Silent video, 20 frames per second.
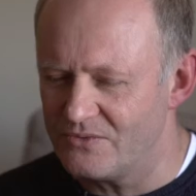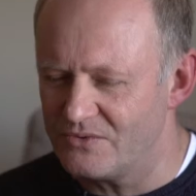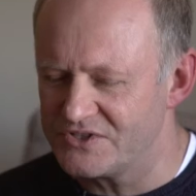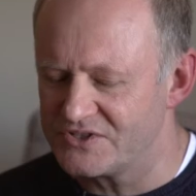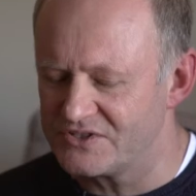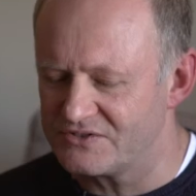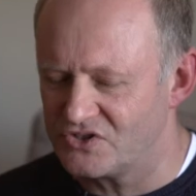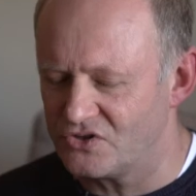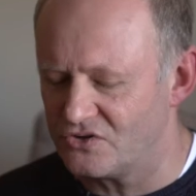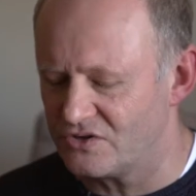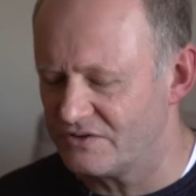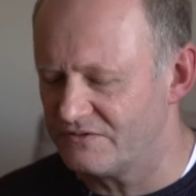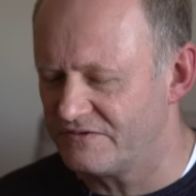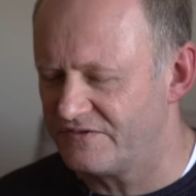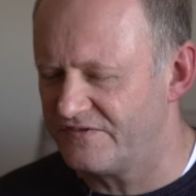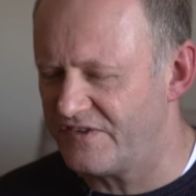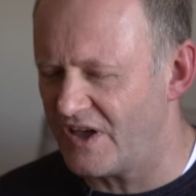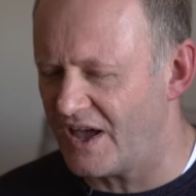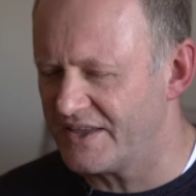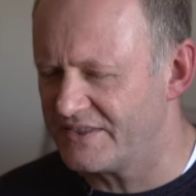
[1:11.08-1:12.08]
it was sort
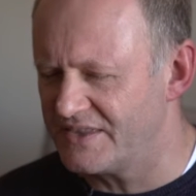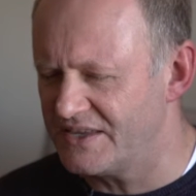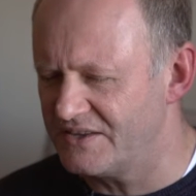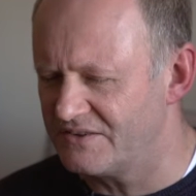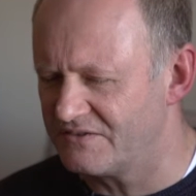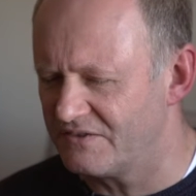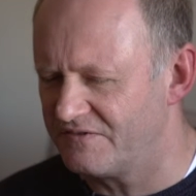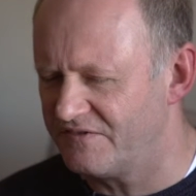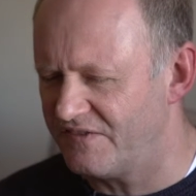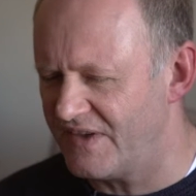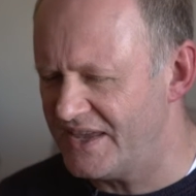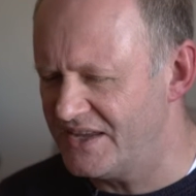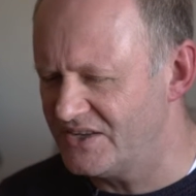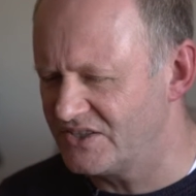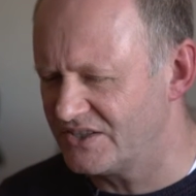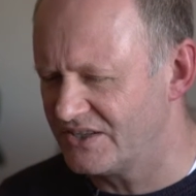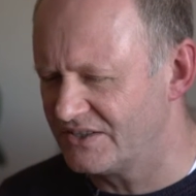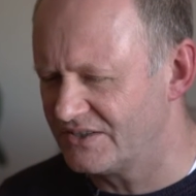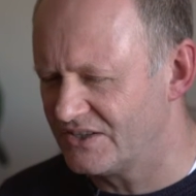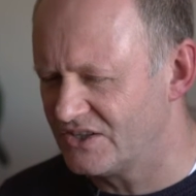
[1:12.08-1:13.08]
of, I think,
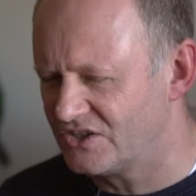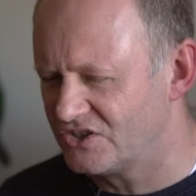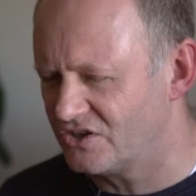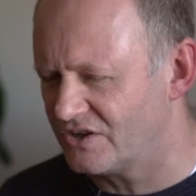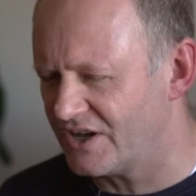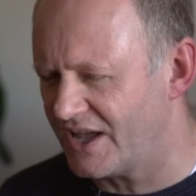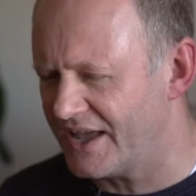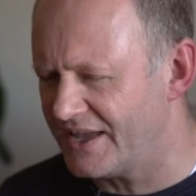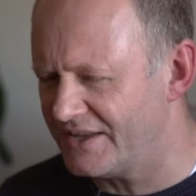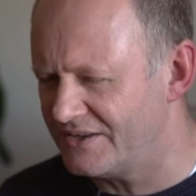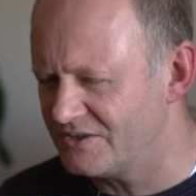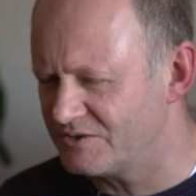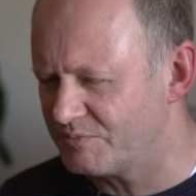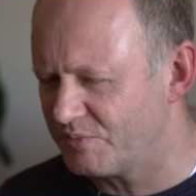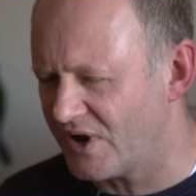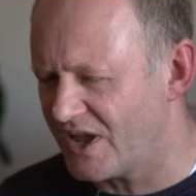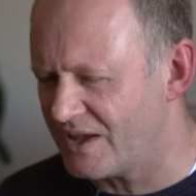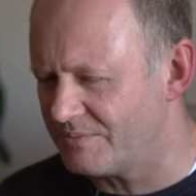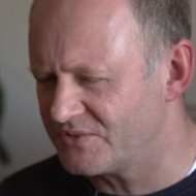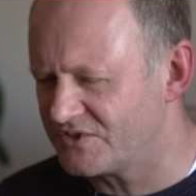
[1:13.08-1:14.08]
fate took a hand,
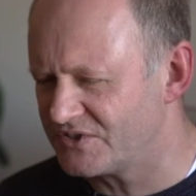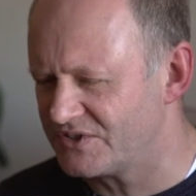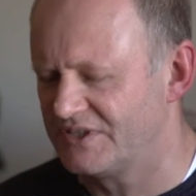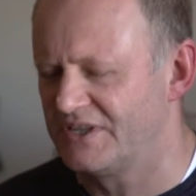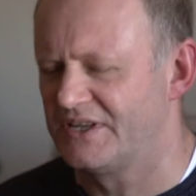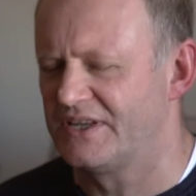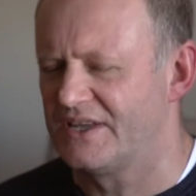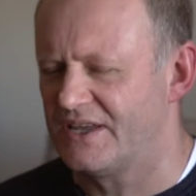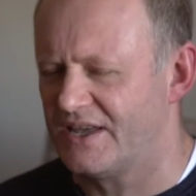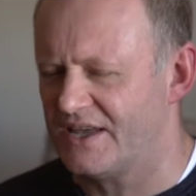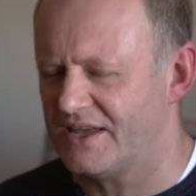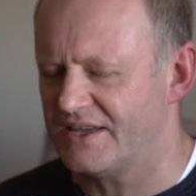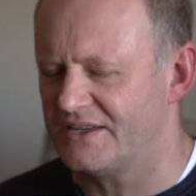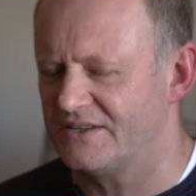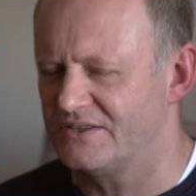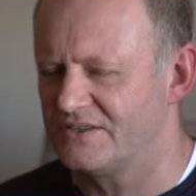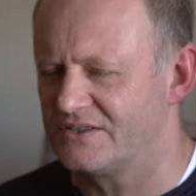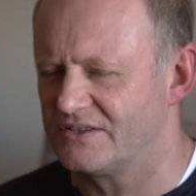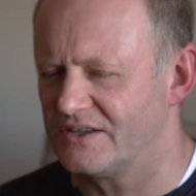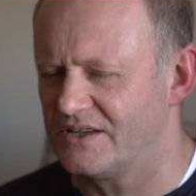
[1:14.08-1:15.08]
perhaps.
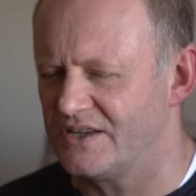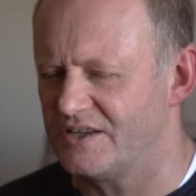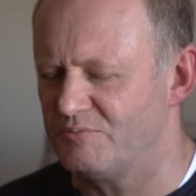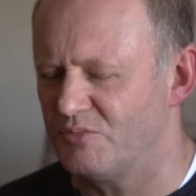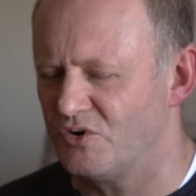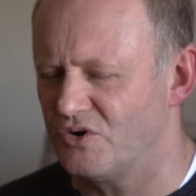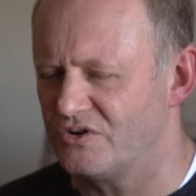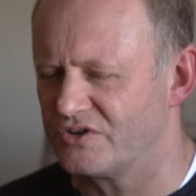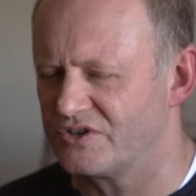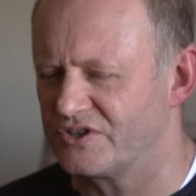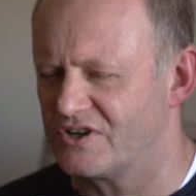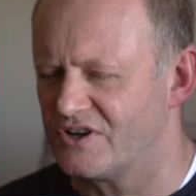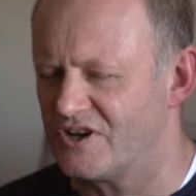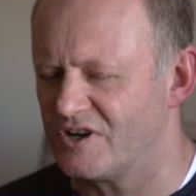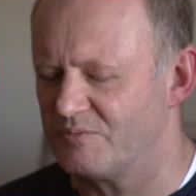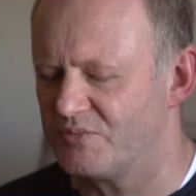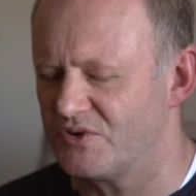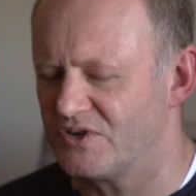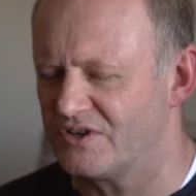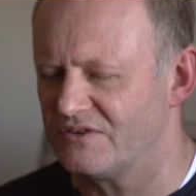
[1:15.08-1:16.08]
And I bought a
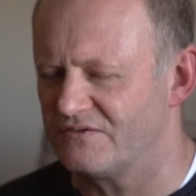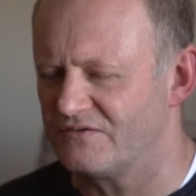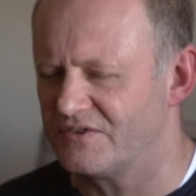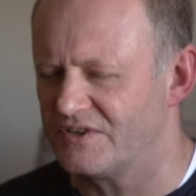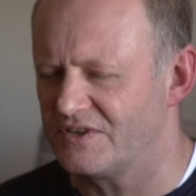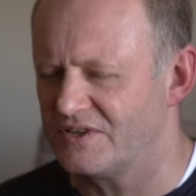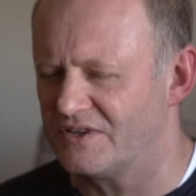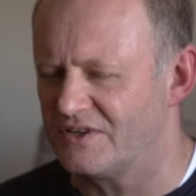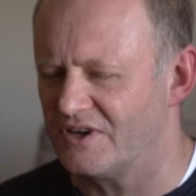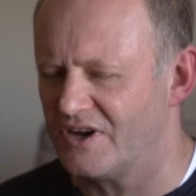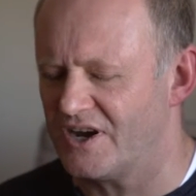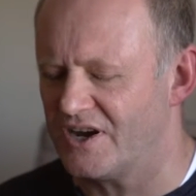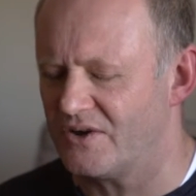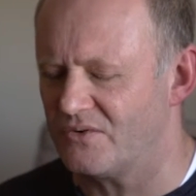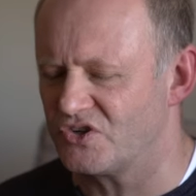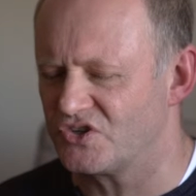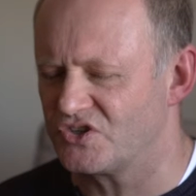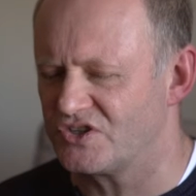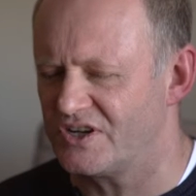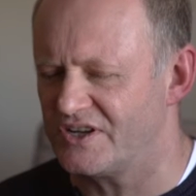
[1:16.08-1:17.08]
copy of the
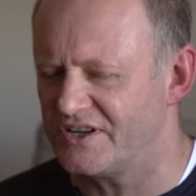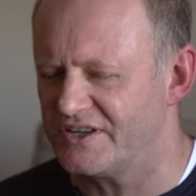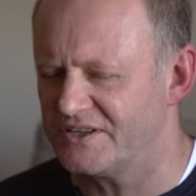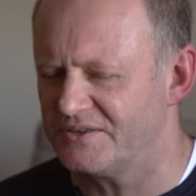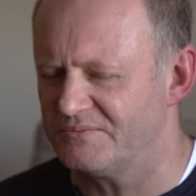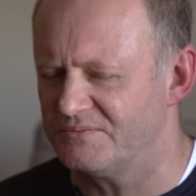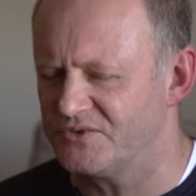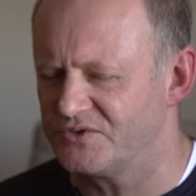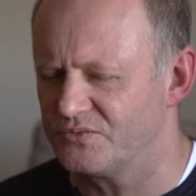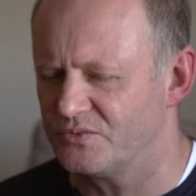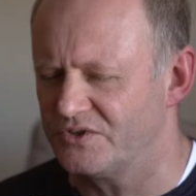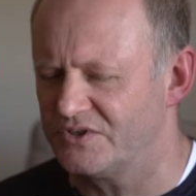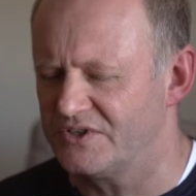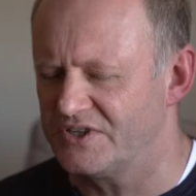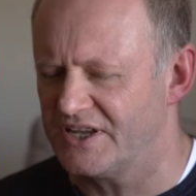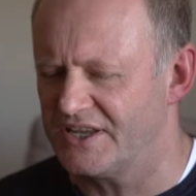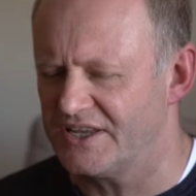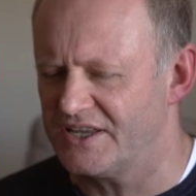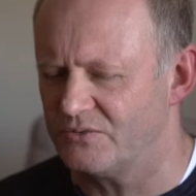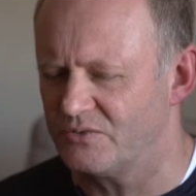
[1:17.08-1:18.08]
Irish Times one
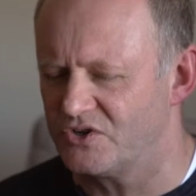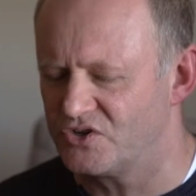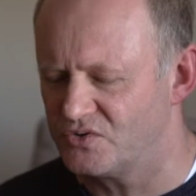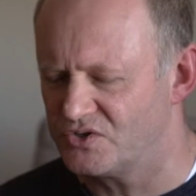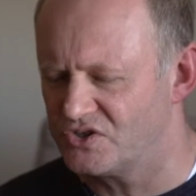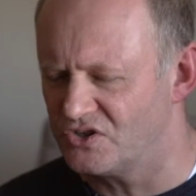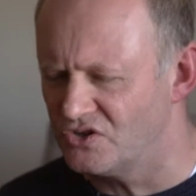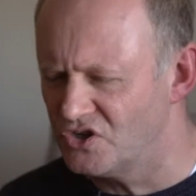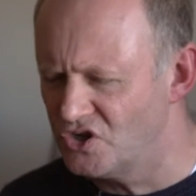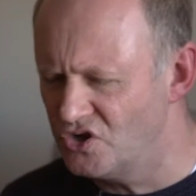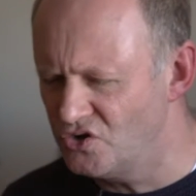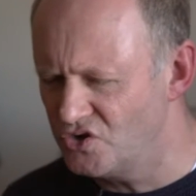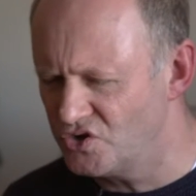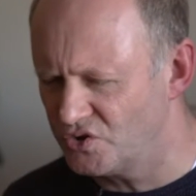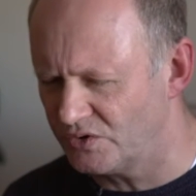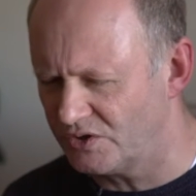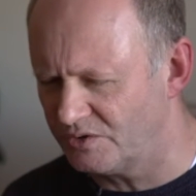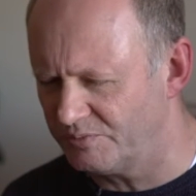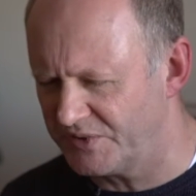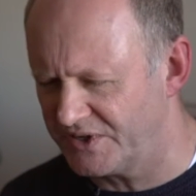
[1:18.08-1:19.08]
day, which was
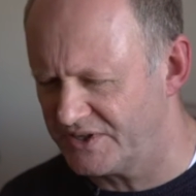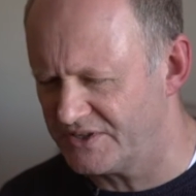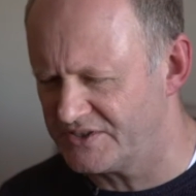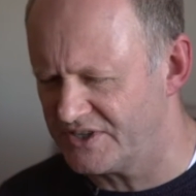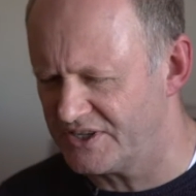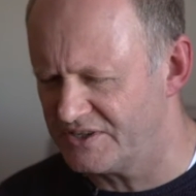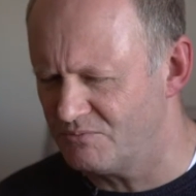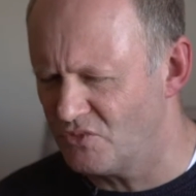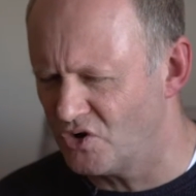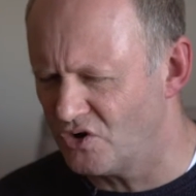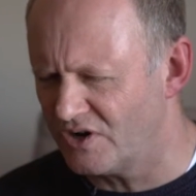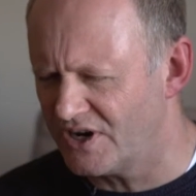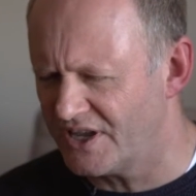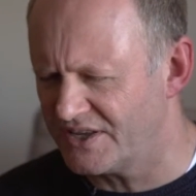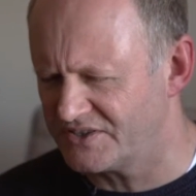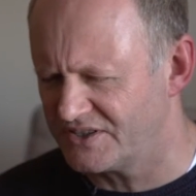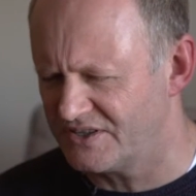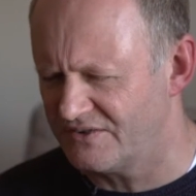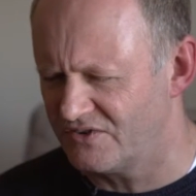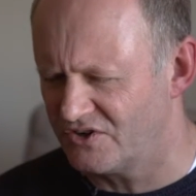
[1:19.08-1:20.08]
unusual because I'd more or
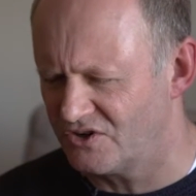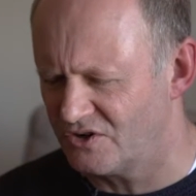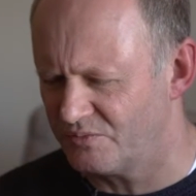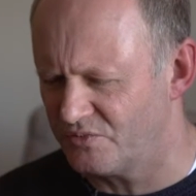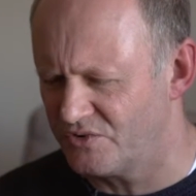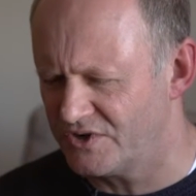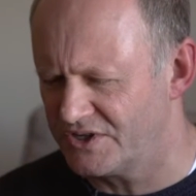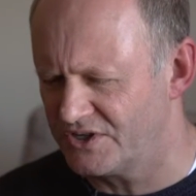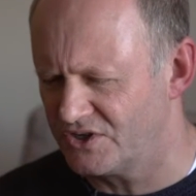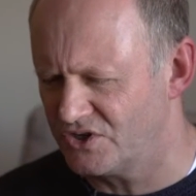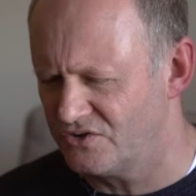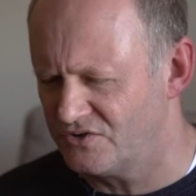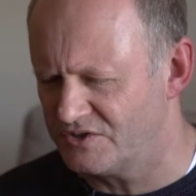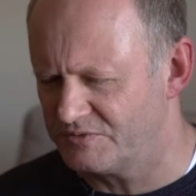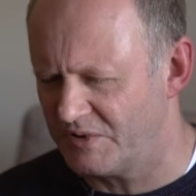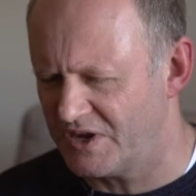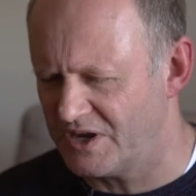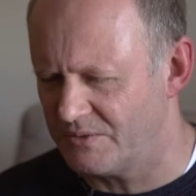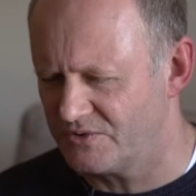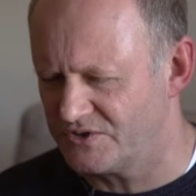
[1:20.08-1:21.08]
less given up reading
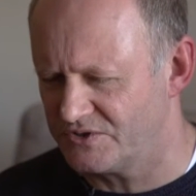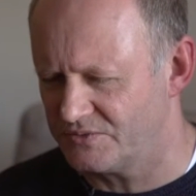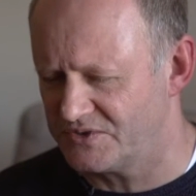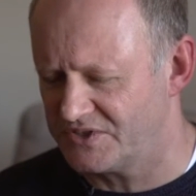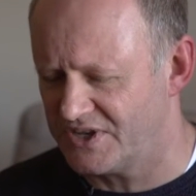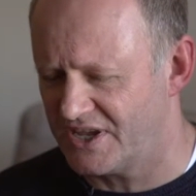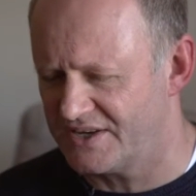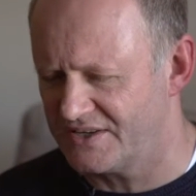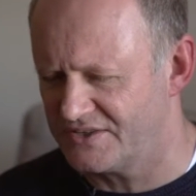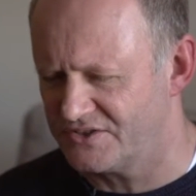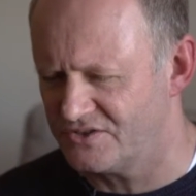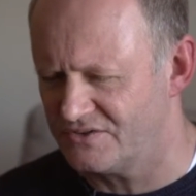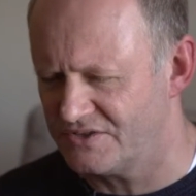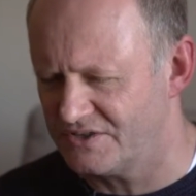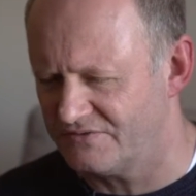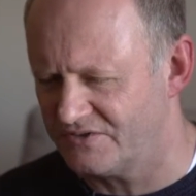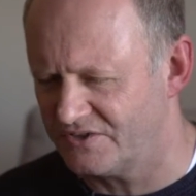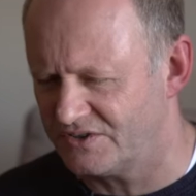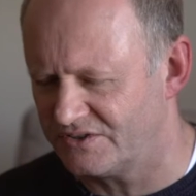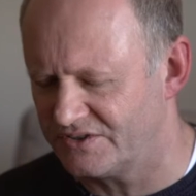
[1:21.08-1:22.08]
newspapers. It was getting so
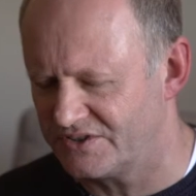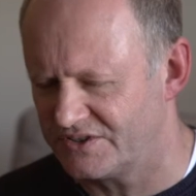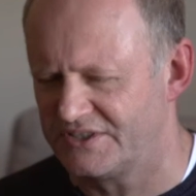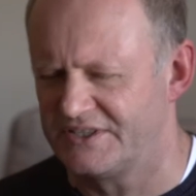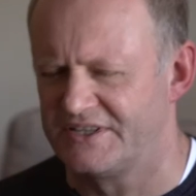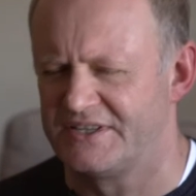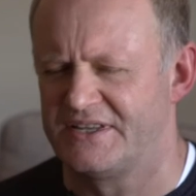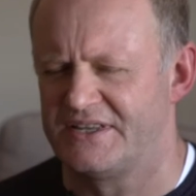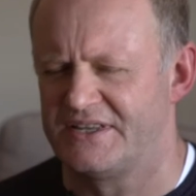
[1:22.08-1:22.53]
difficult.